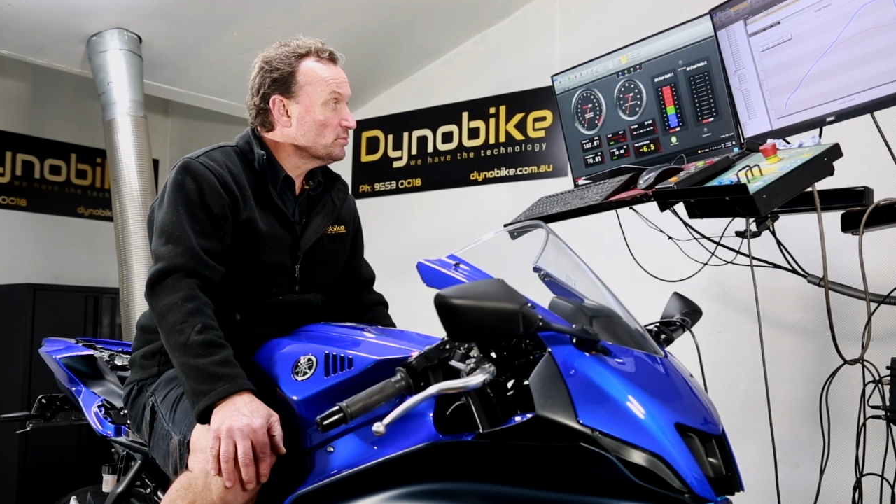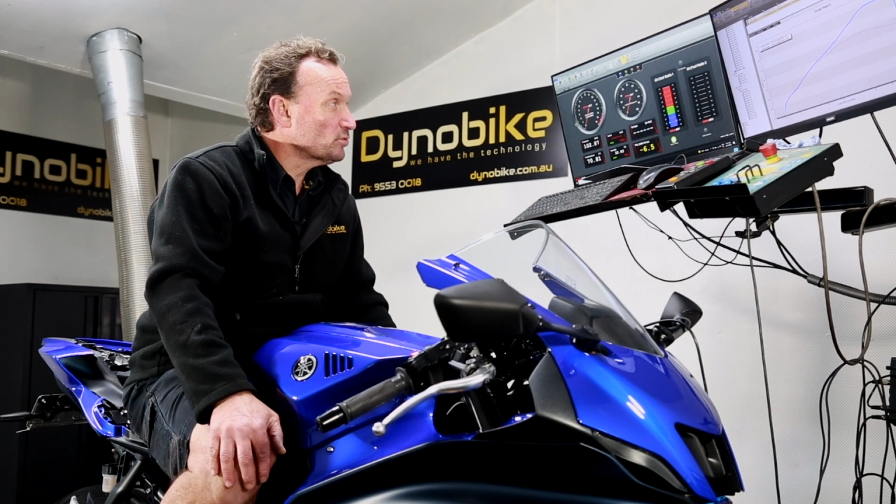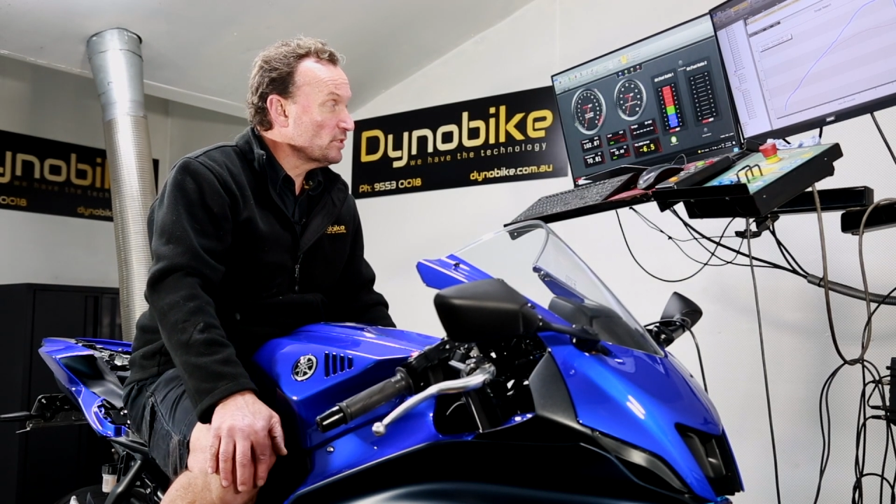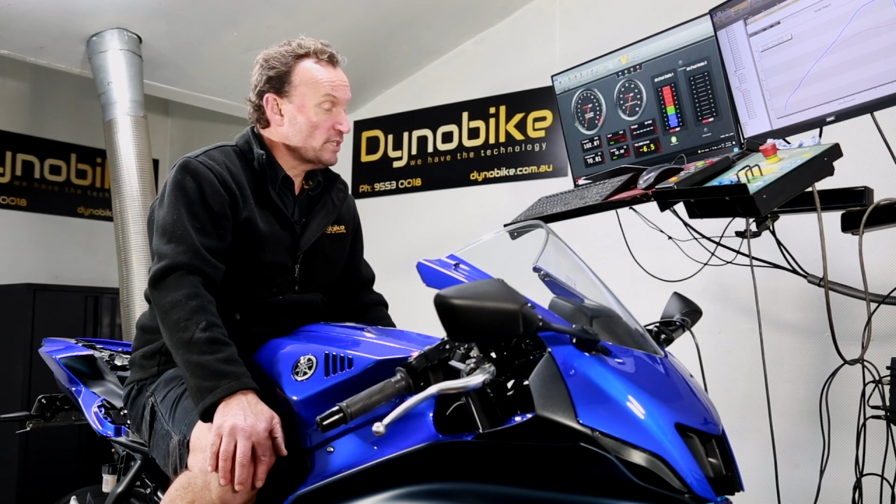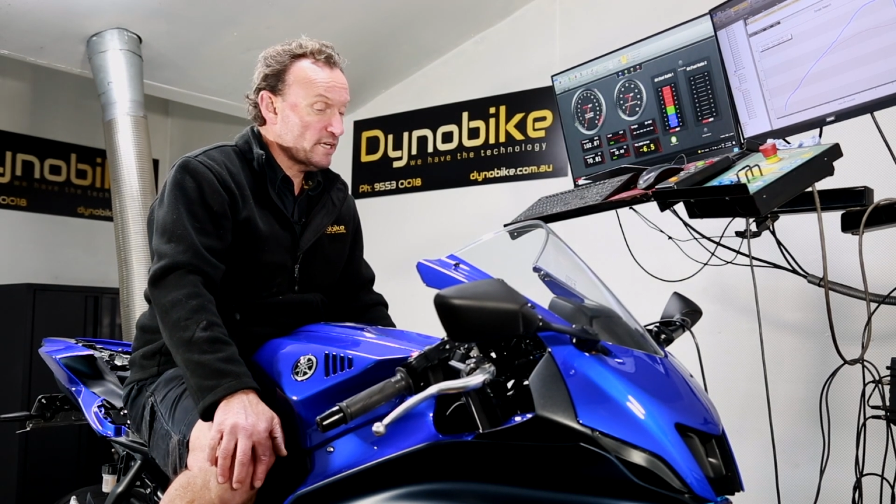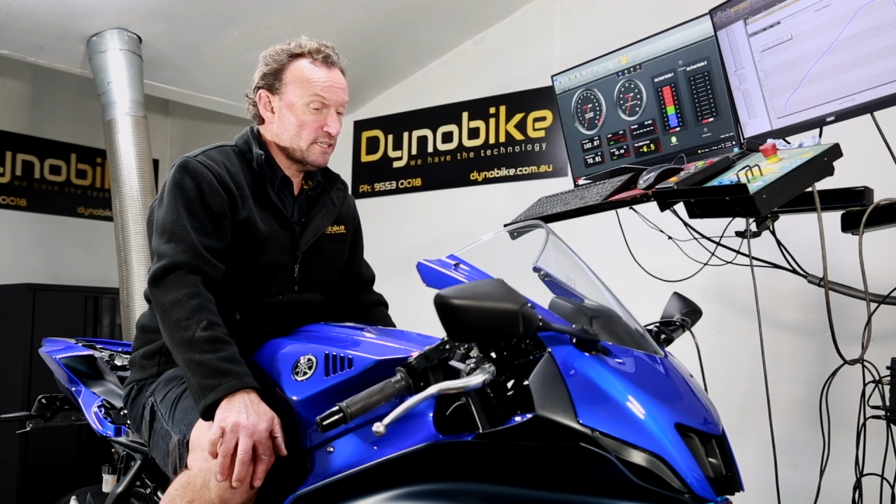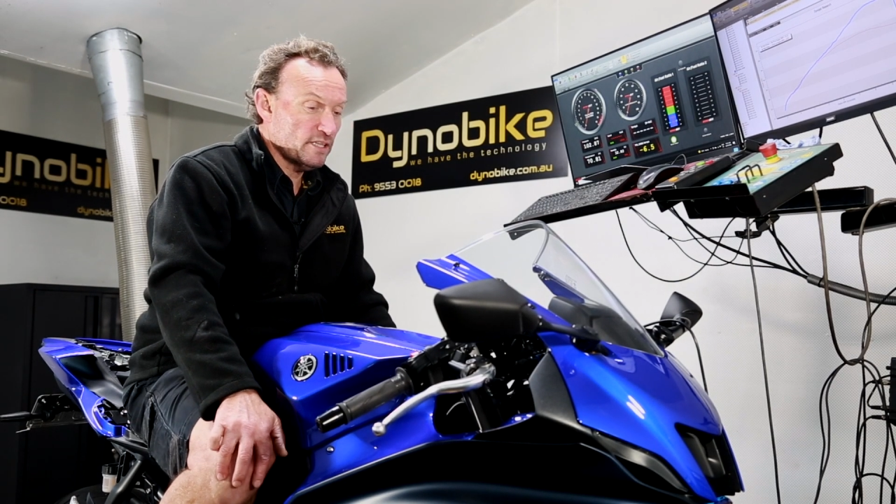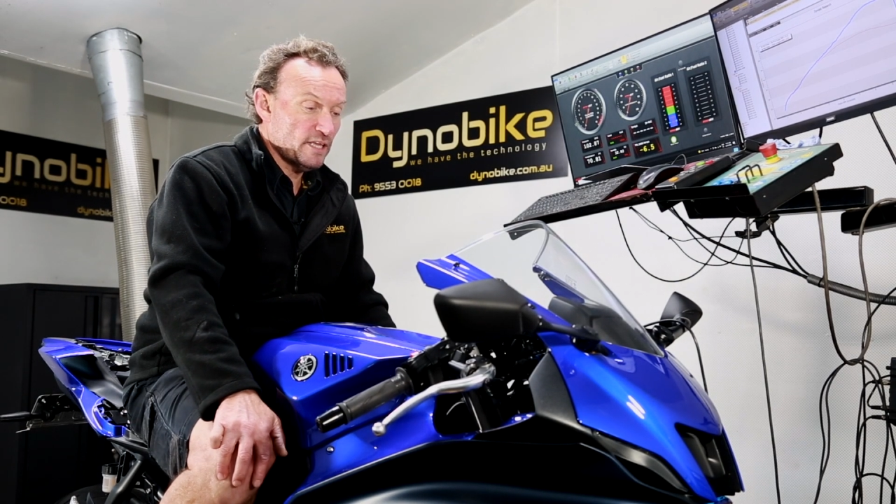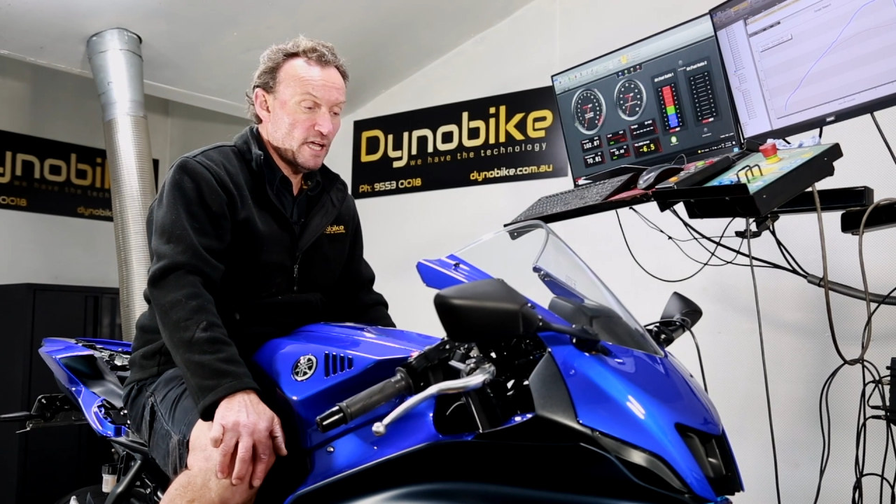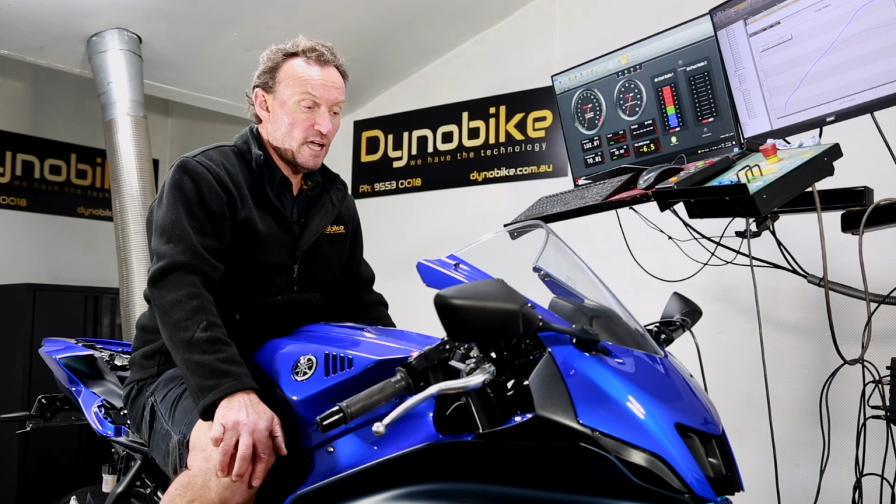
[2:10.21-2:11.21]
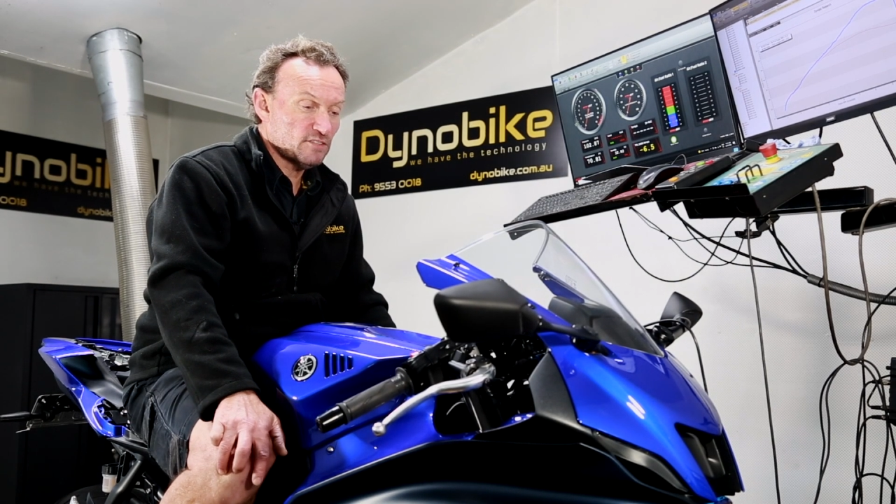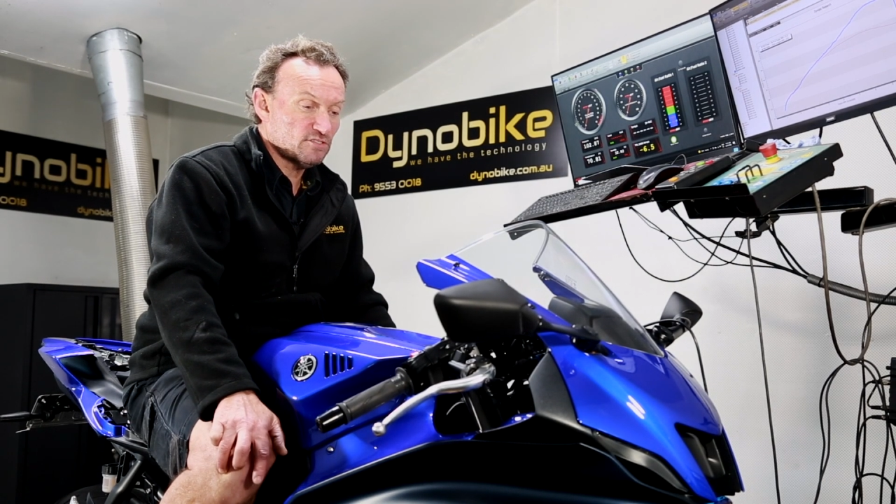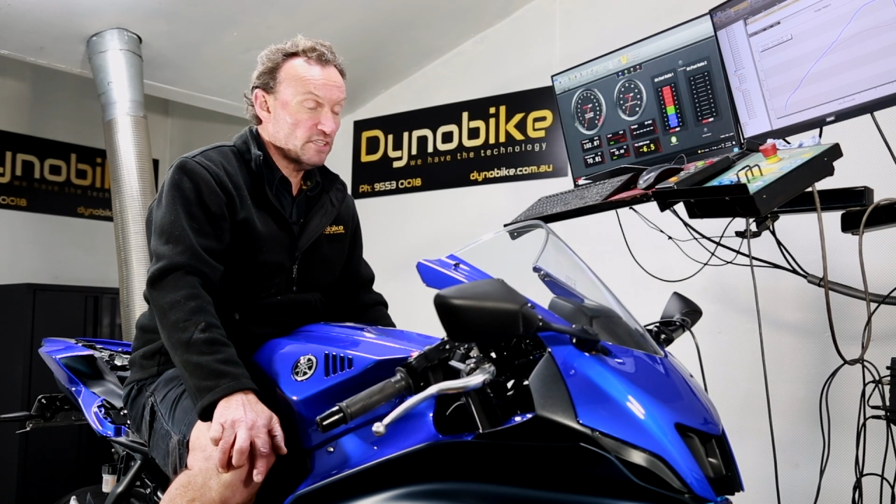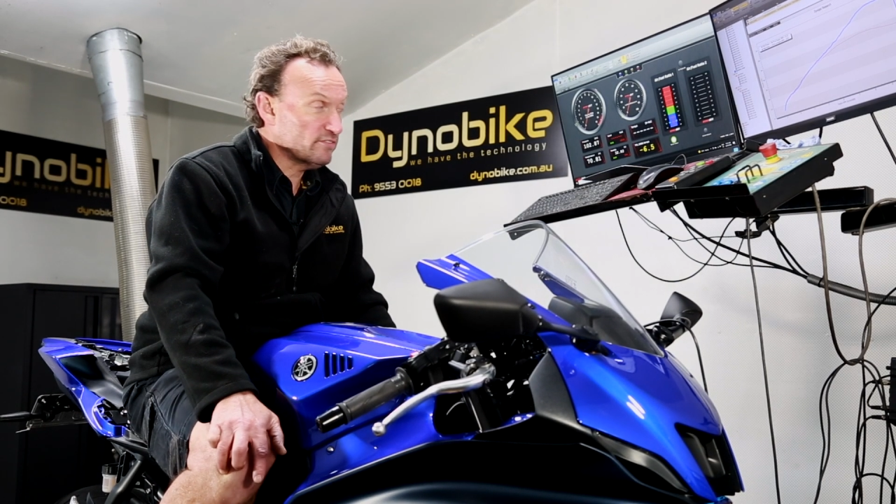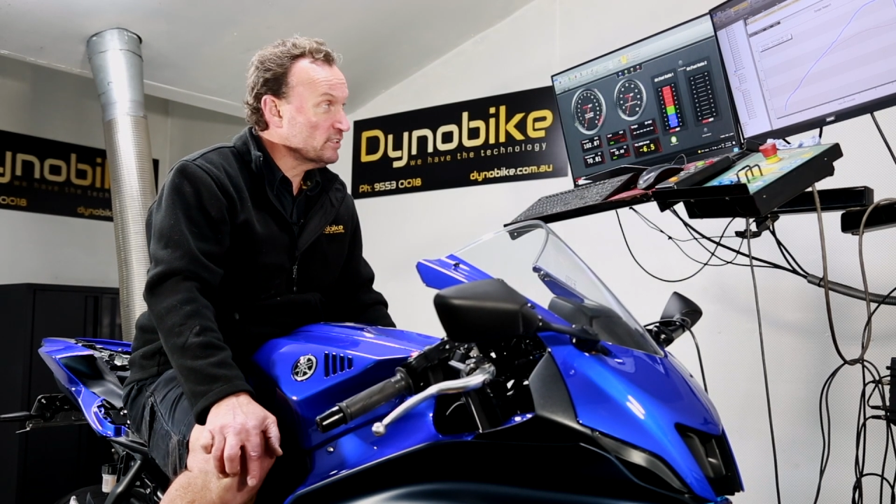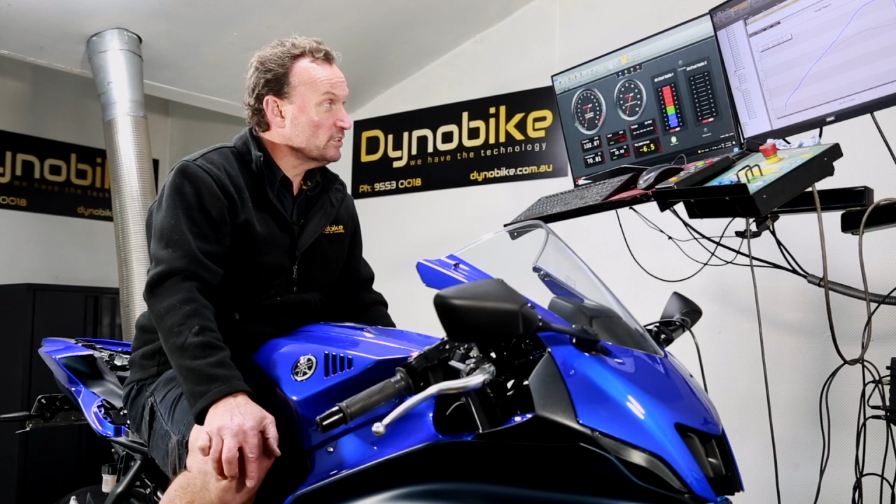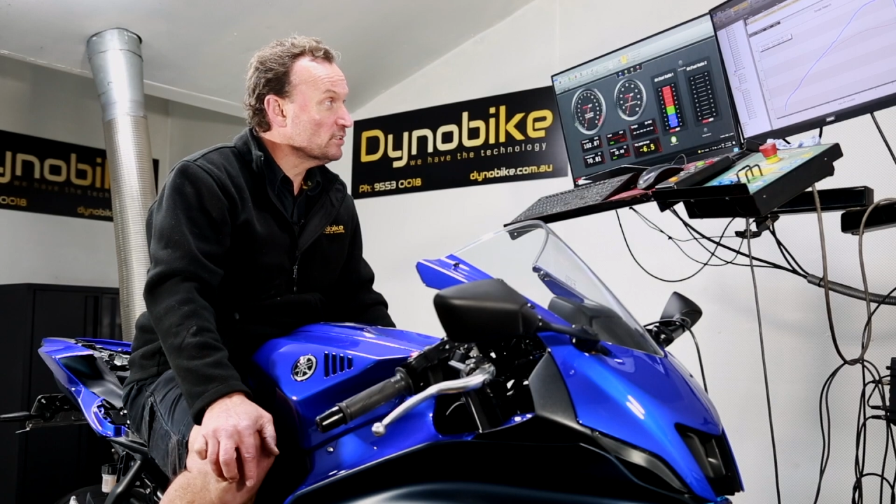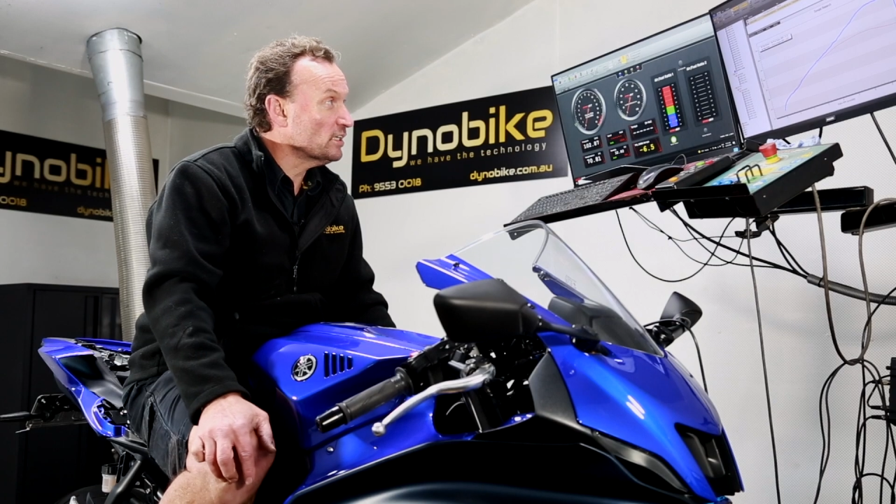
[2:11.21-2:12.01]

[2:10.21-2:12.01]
between that and the R7.